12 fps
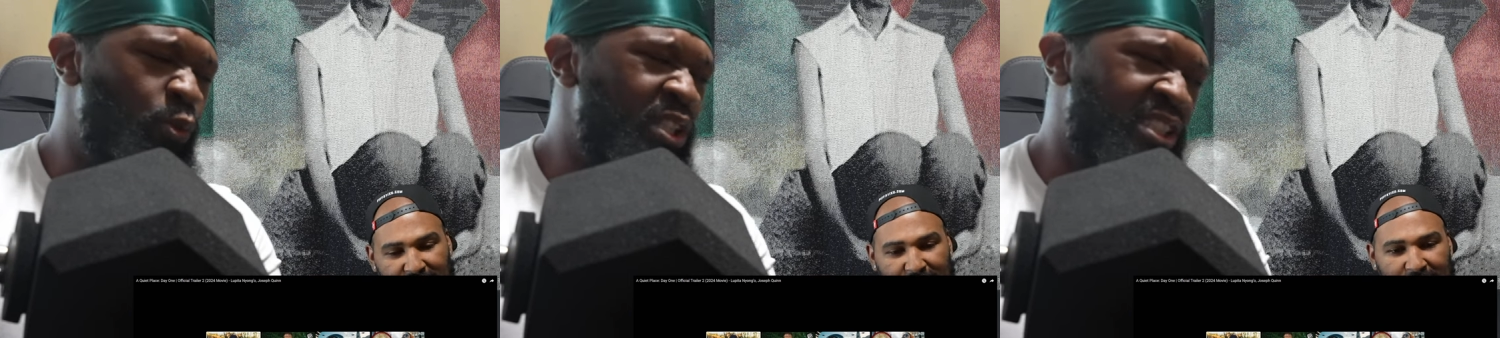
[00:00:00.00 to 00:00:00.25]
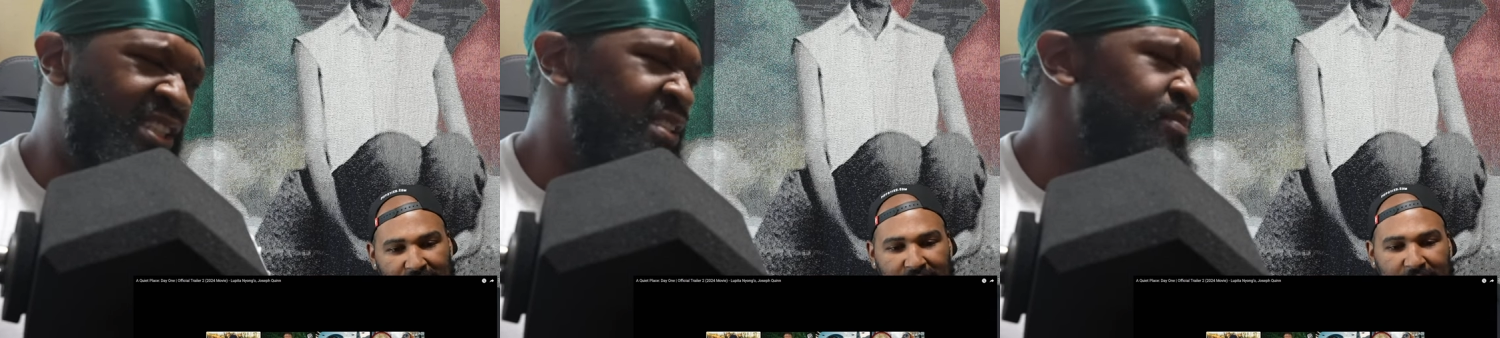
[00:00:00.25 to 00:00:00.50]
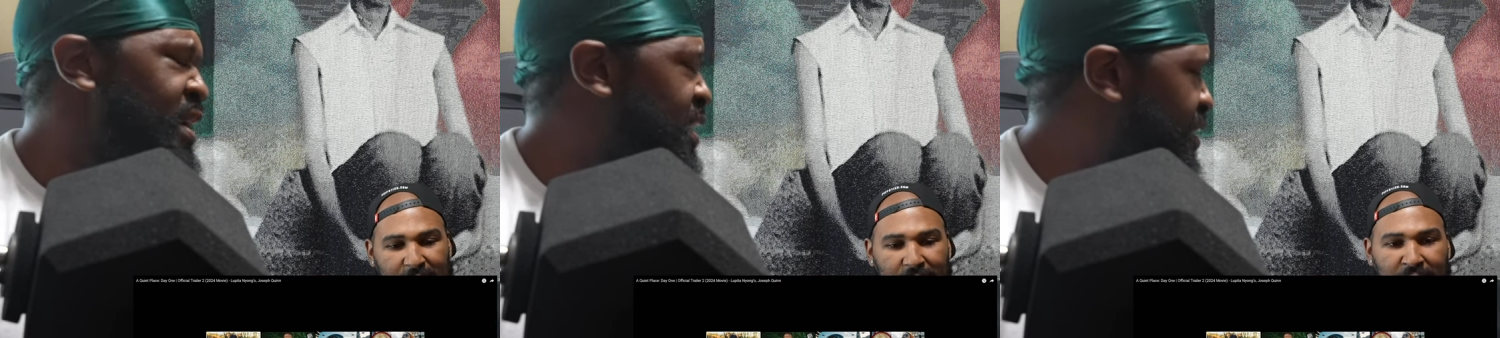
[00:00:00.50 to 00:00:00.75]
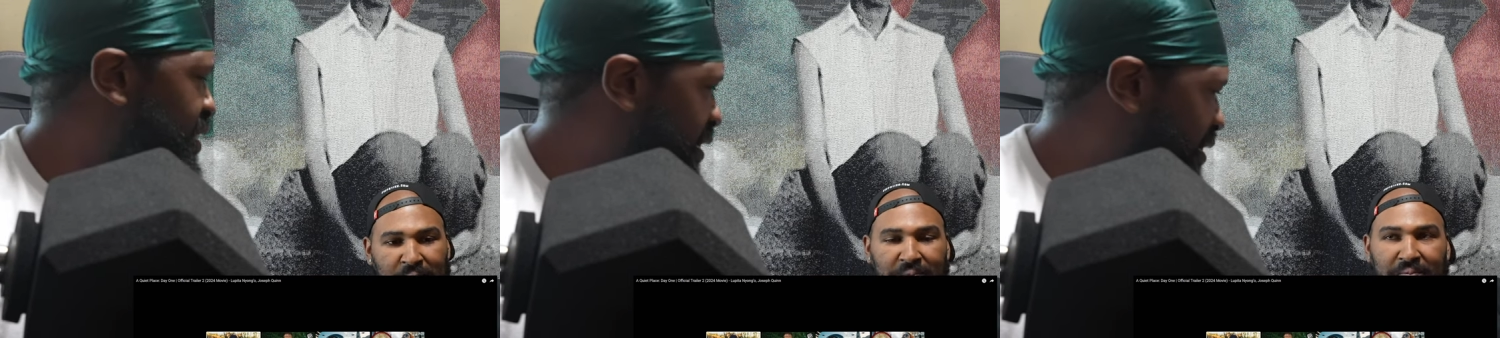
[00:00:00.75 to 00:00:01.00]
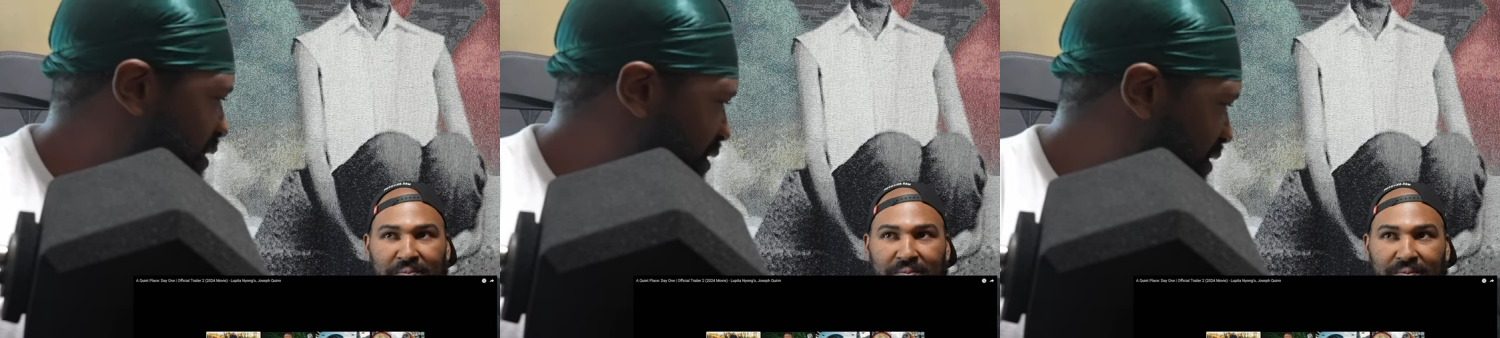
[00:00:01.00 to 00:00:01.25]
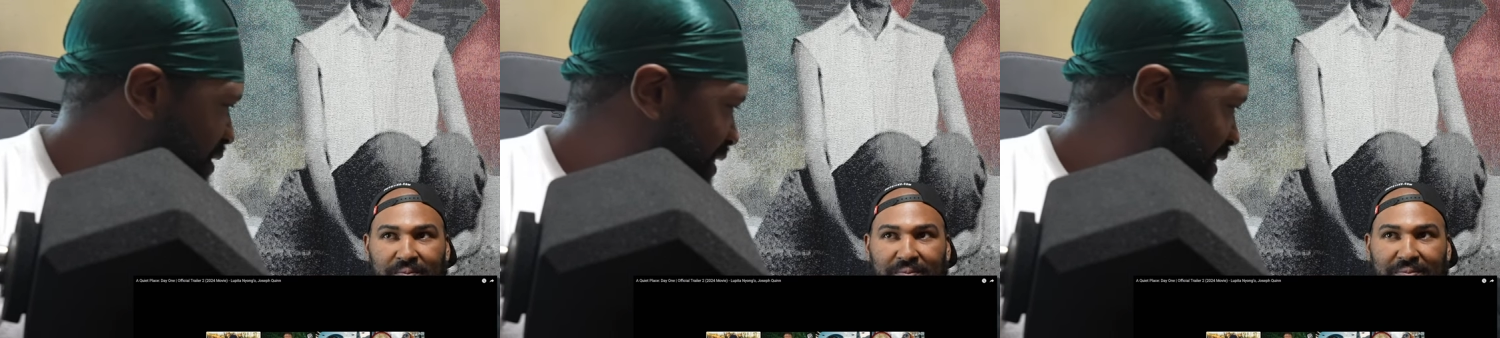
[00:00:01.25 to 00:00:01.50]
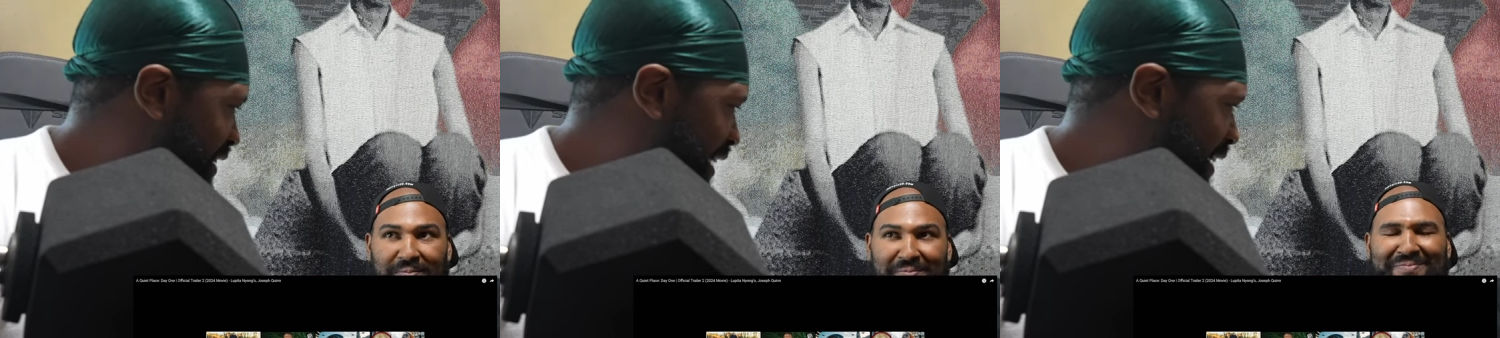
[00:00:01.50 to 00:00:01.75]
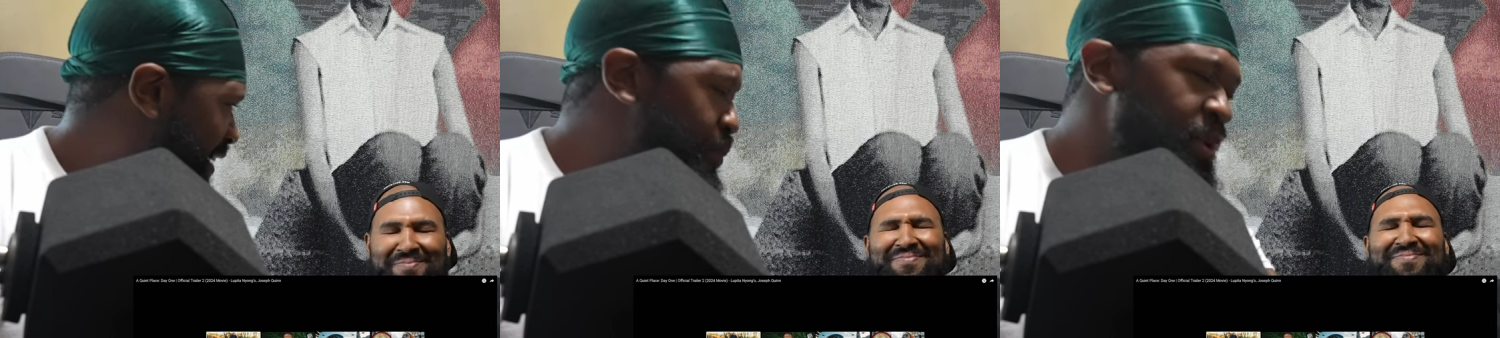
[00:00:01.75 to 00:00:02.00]
Speaker 1: where it's just me in the theater.
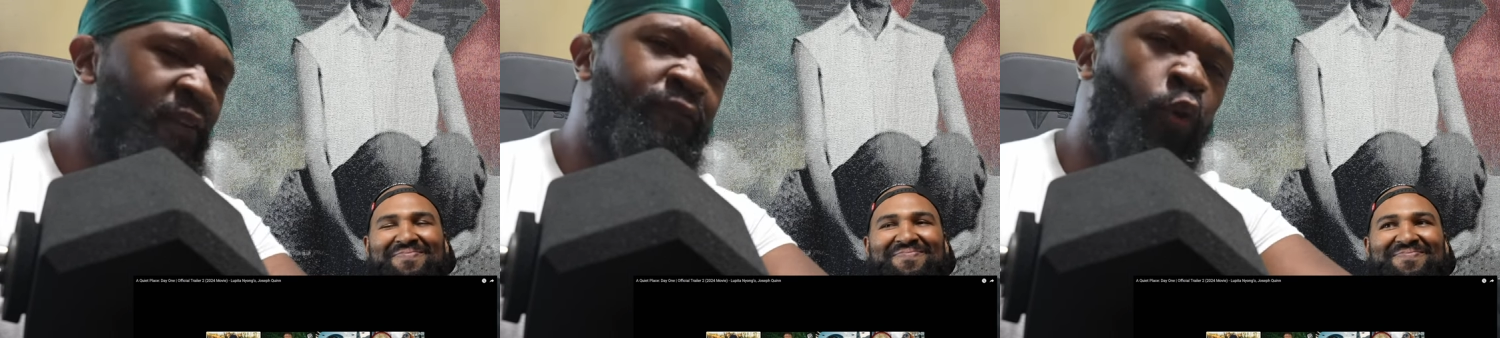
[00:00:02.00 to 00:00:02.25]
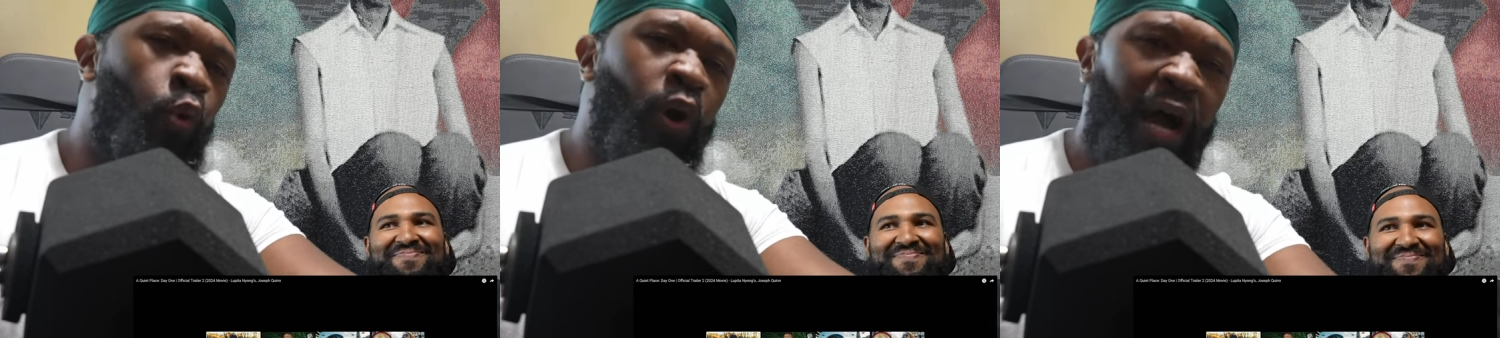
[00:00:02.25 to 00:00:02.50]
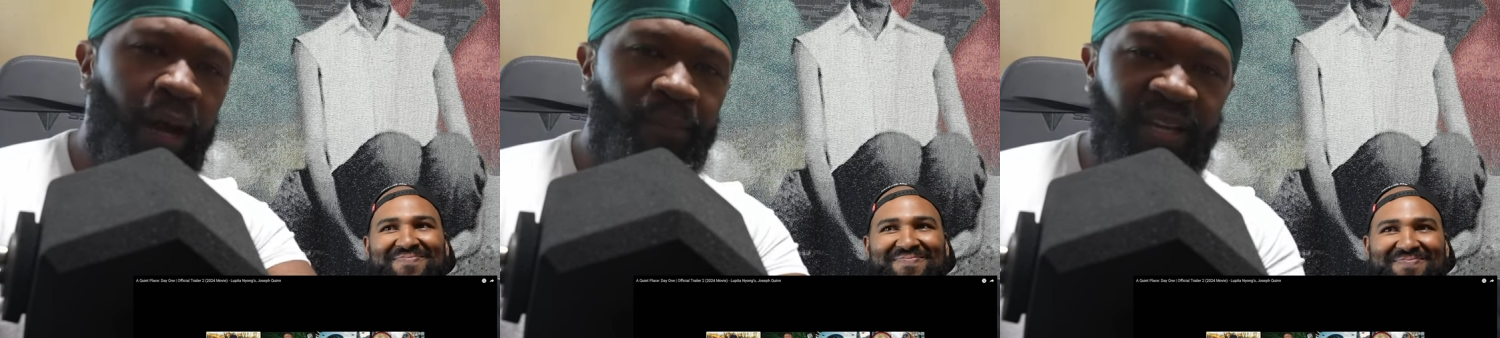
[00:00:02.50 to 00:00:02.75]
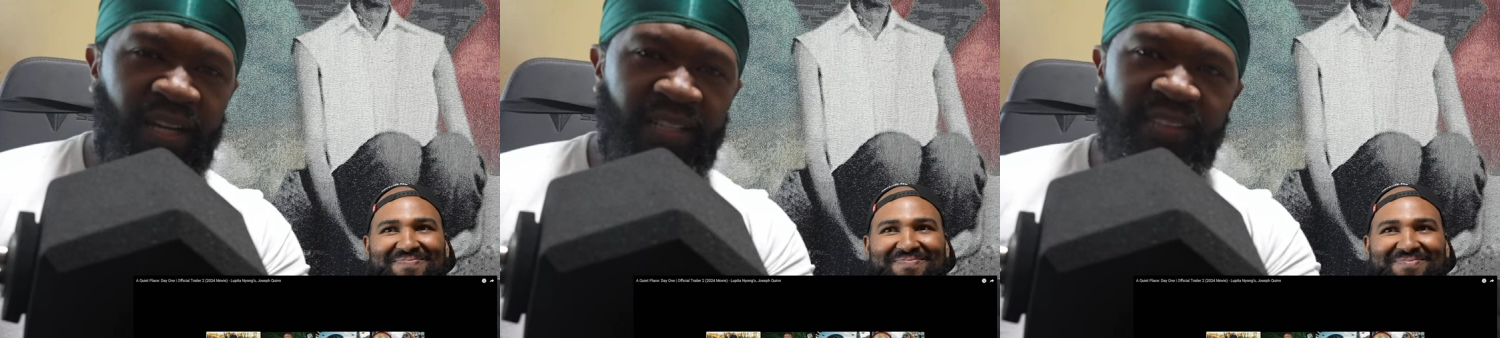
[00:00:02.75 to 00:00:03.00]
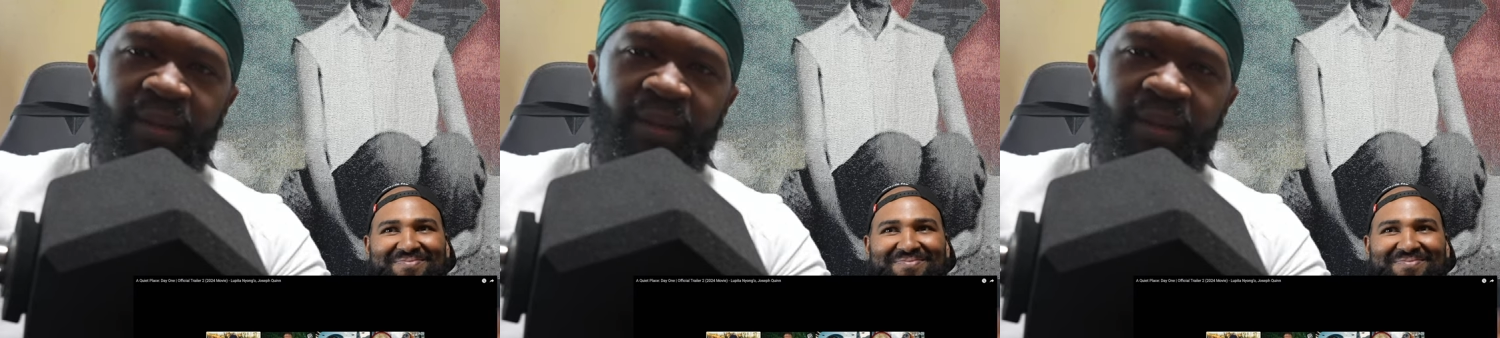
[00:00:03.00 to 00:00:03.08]
Give me the full ambiance. Give